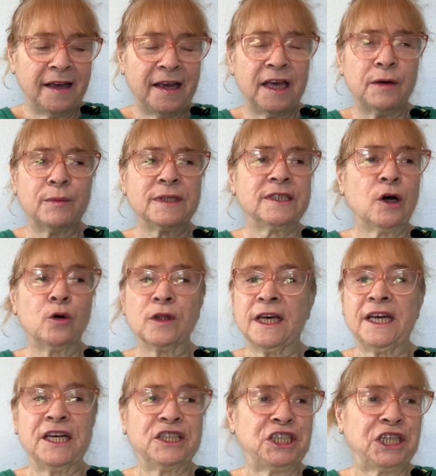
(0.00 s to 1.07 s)
It was
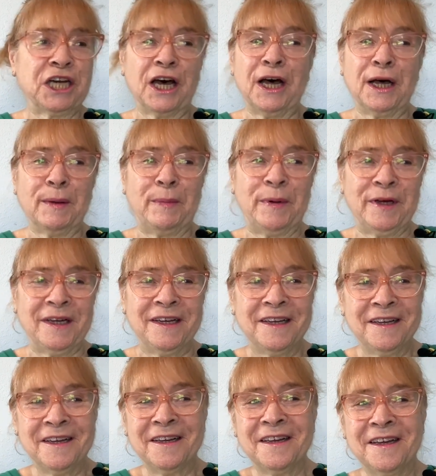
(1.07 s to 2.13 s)
only a job.
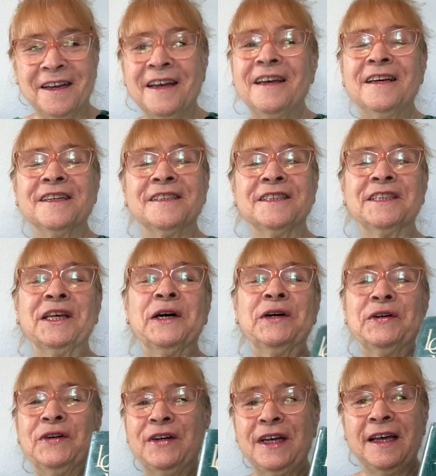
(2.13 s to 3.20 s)

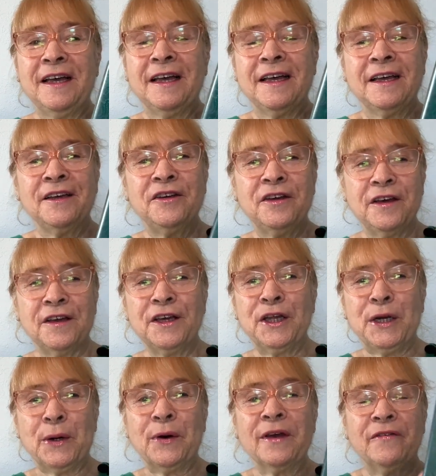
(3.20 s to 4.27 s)
So,
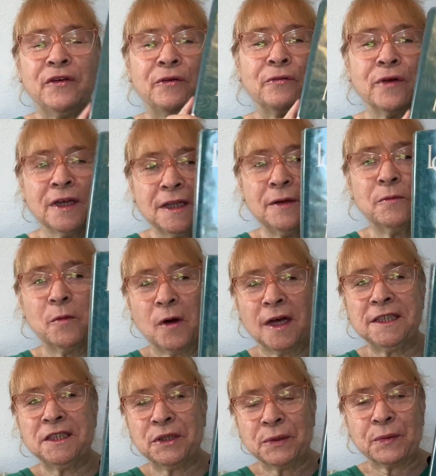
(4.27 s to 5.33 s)
if you really
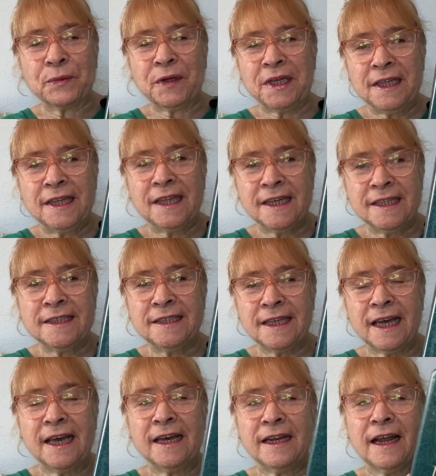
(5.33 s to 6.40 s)
want to read this,
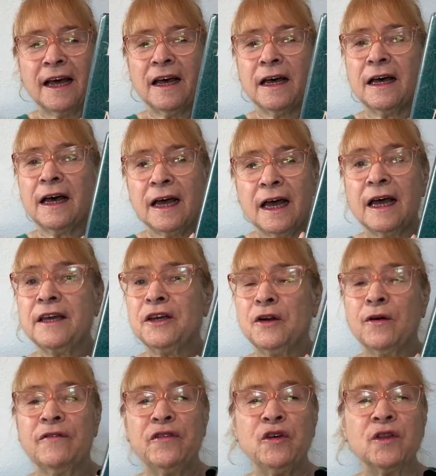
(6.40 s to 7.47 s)
and,
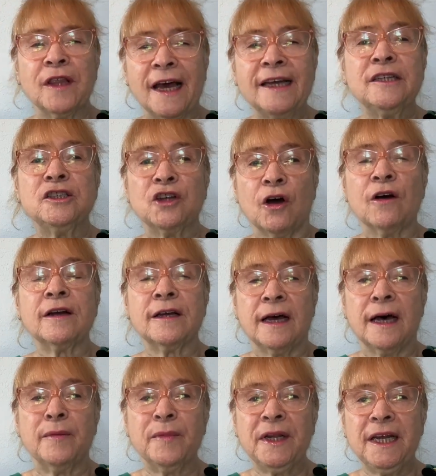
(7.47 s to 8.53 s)
if you like dark
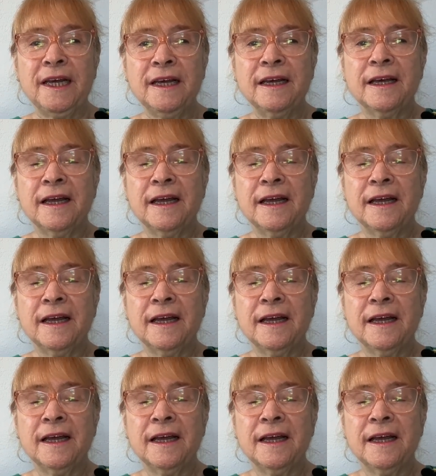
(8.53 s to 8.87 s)
comedy